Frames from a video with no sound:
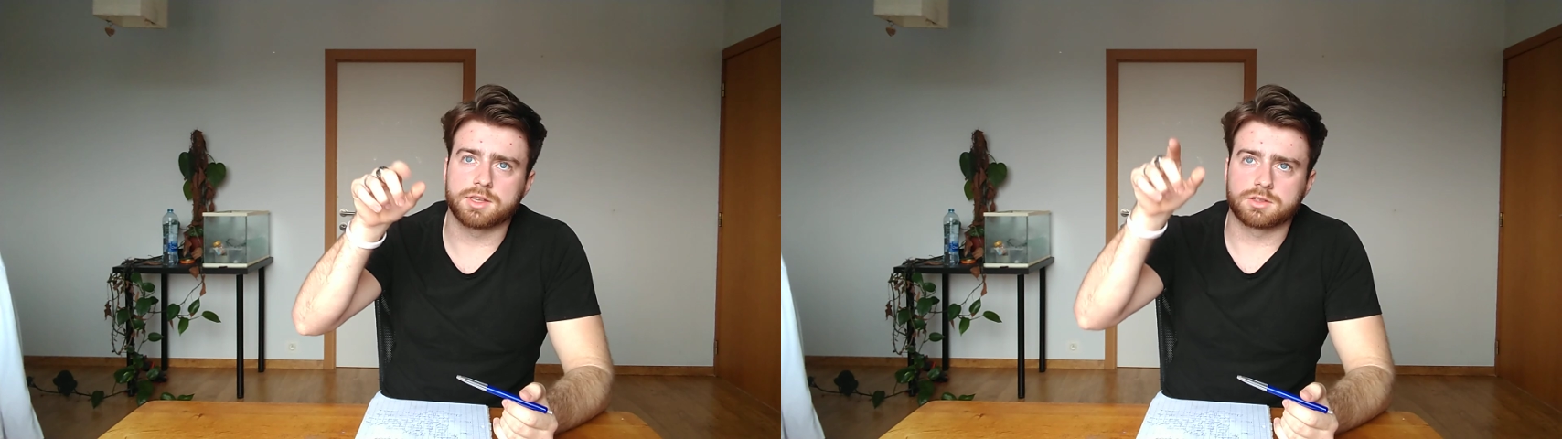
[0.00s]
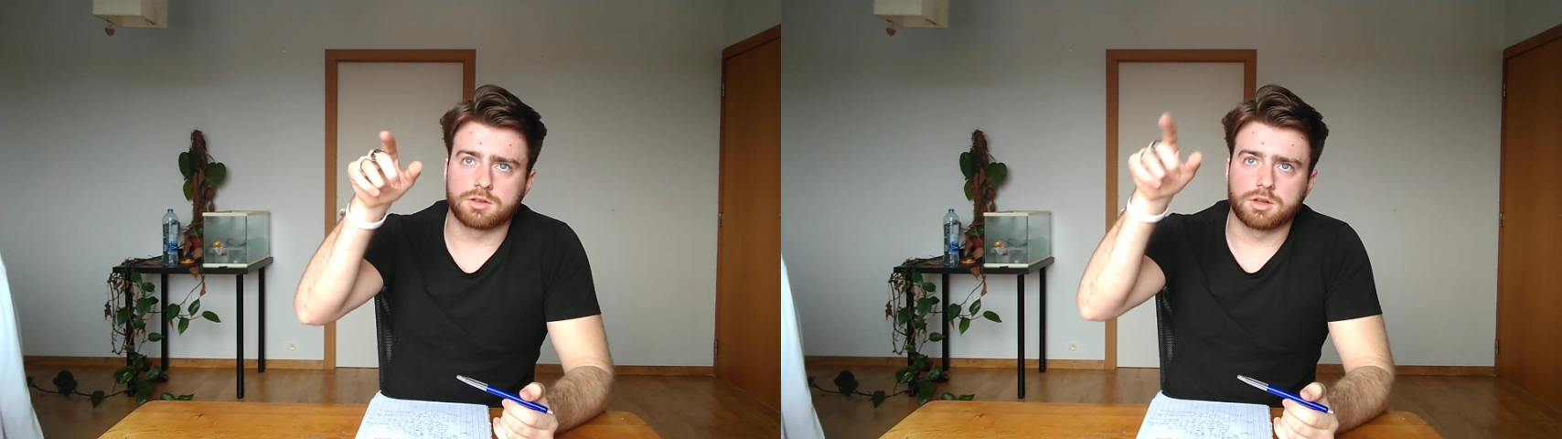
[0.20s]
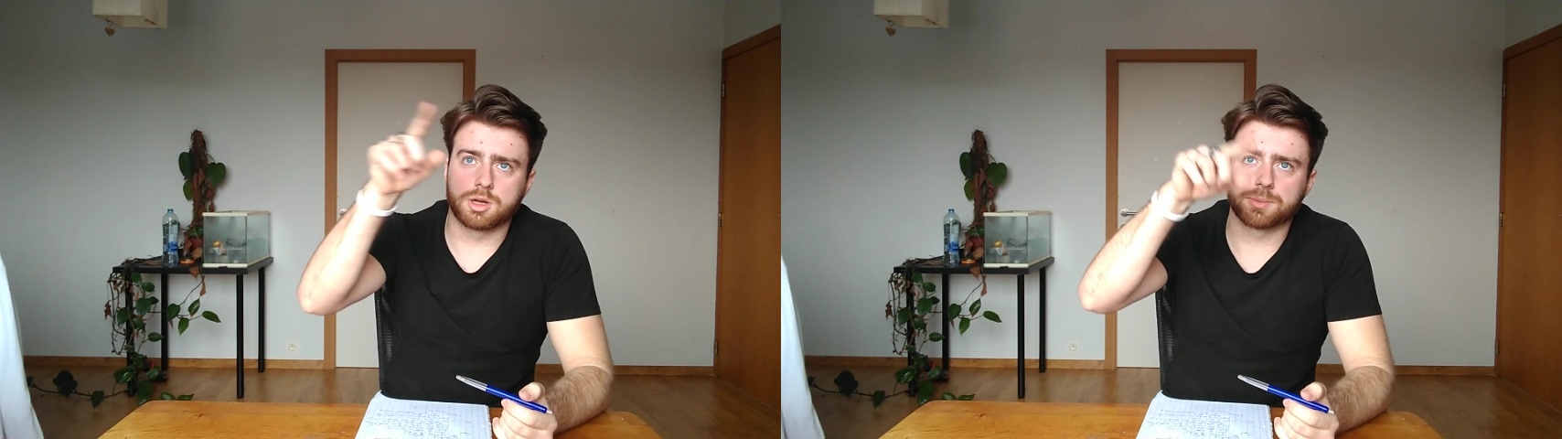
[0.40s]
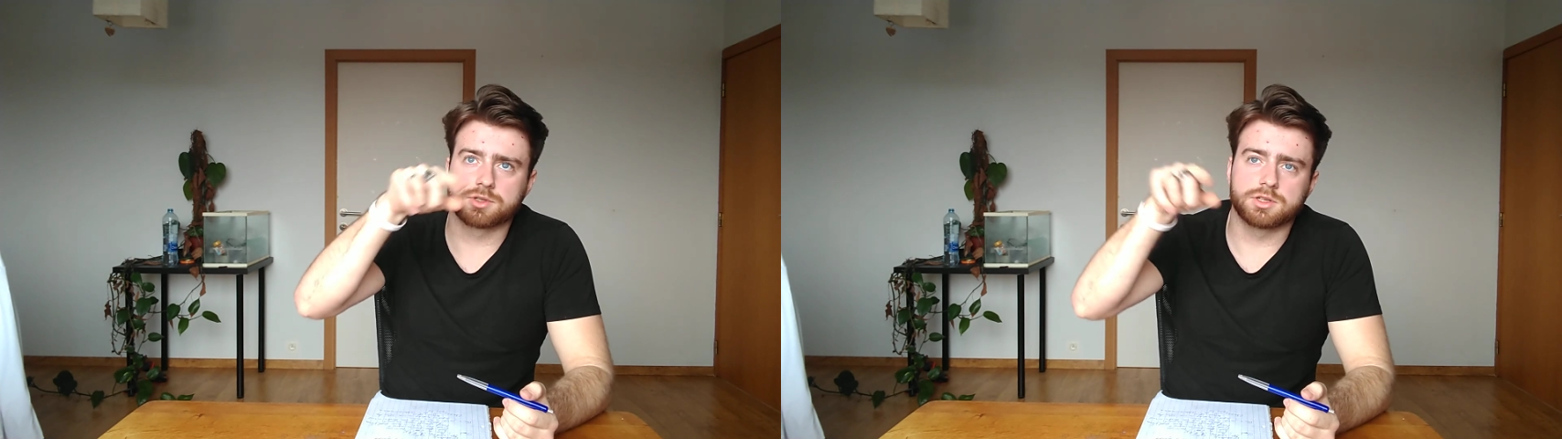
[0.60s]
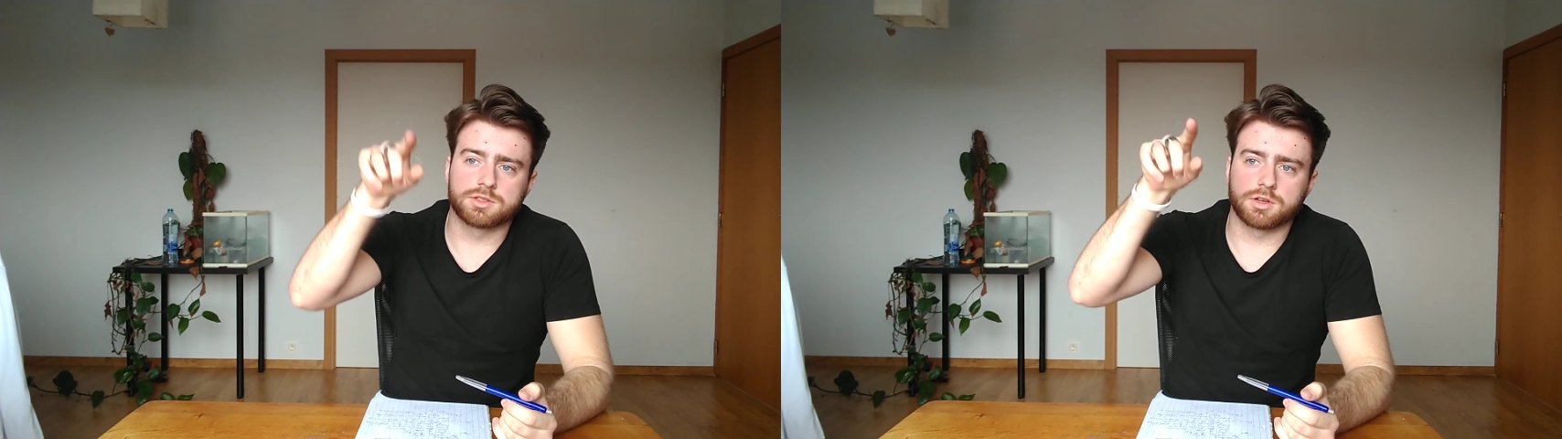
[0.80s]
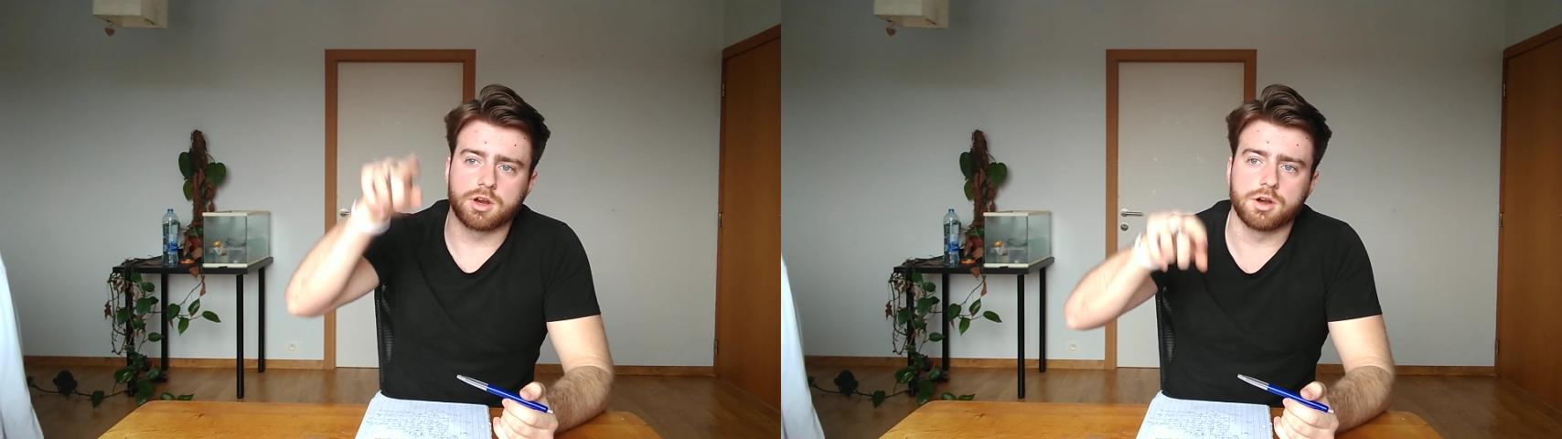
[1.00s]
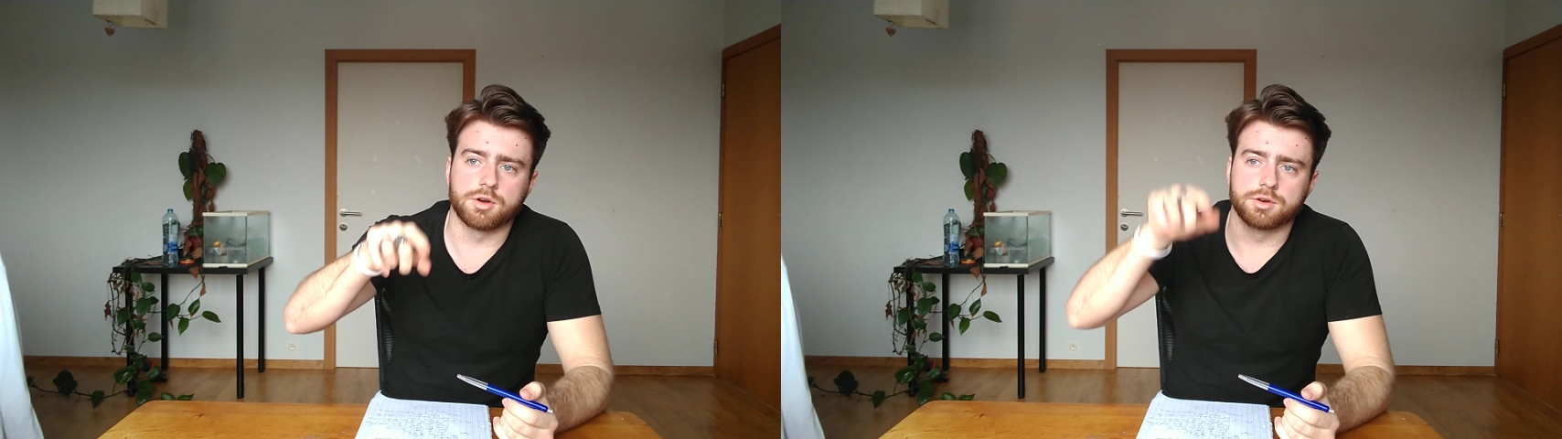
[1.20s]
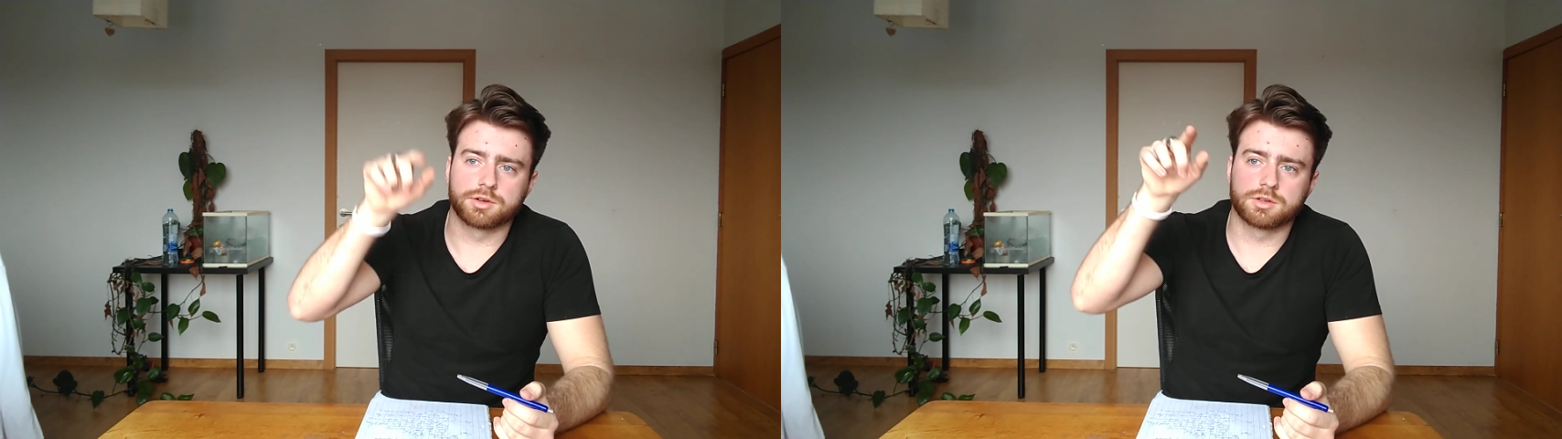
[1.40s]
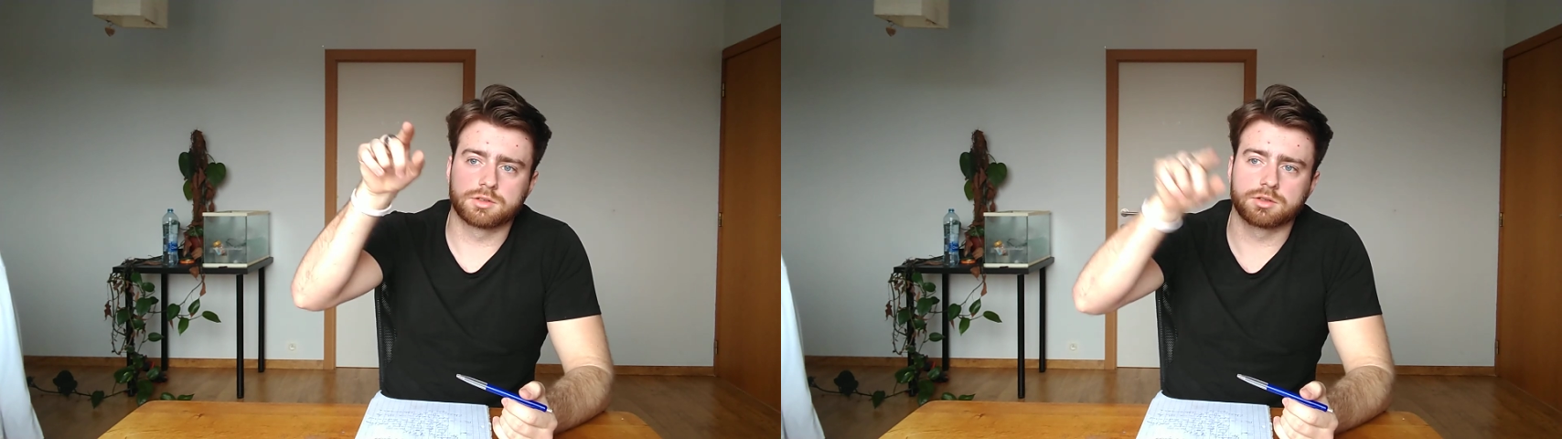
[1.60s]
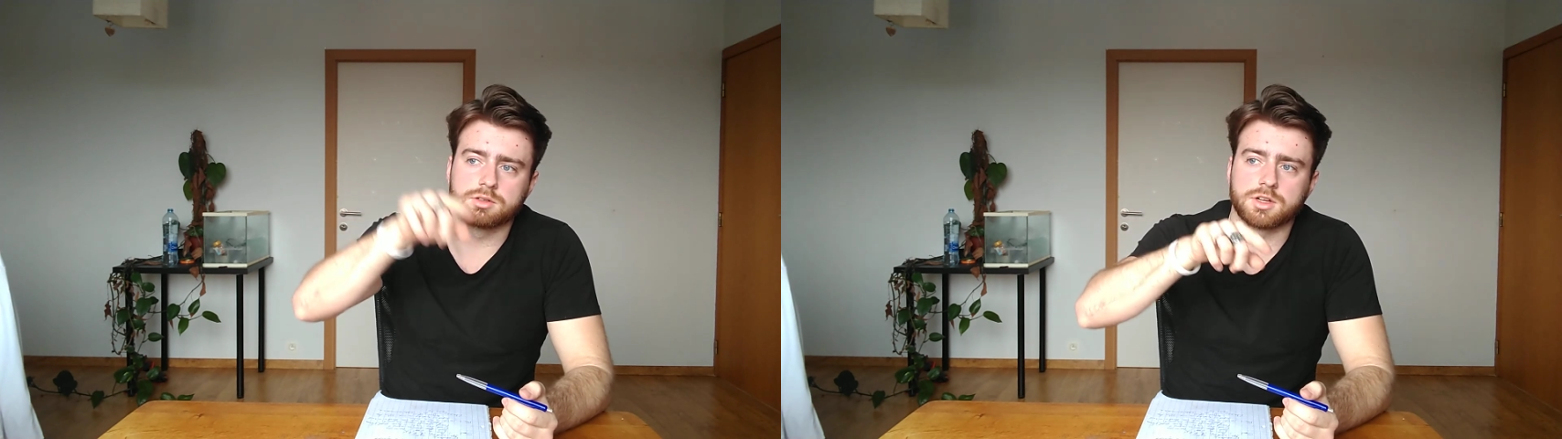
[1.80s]
an opposite
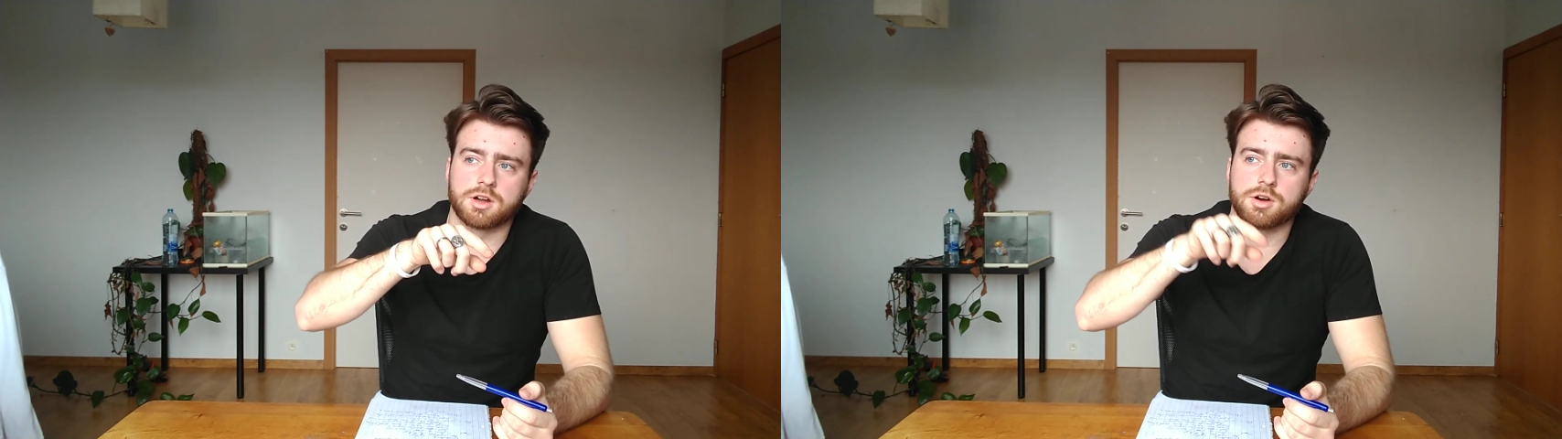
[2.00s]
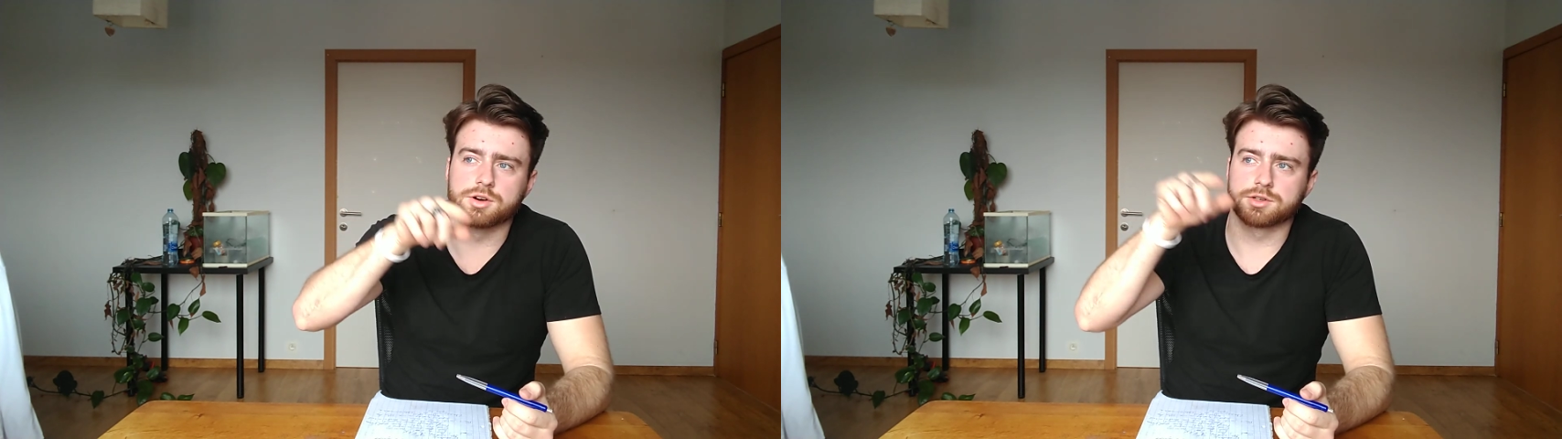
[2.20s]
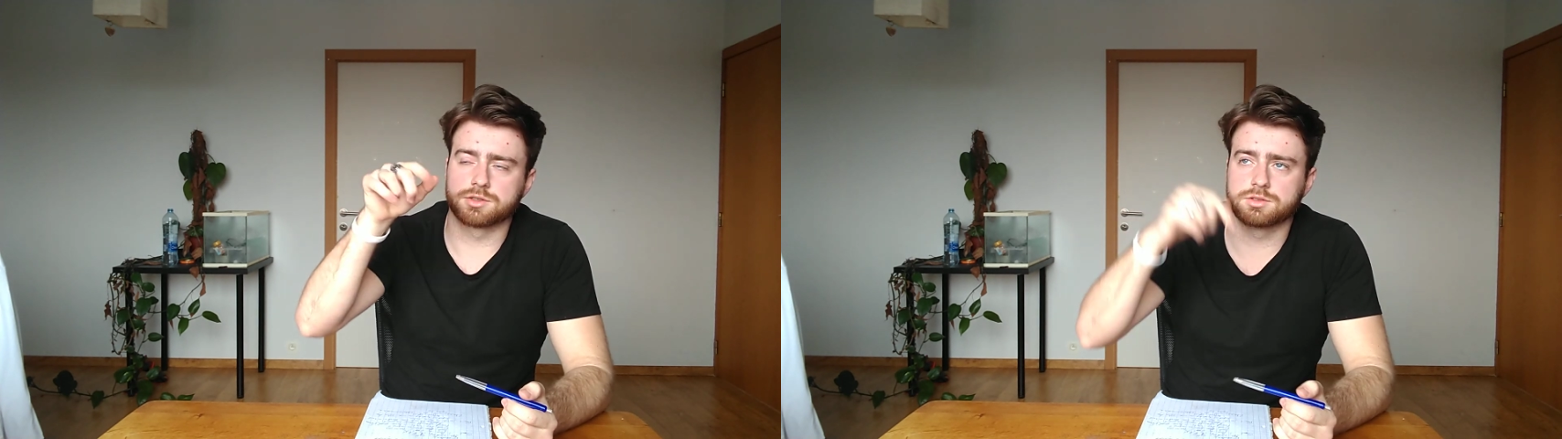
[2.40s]
or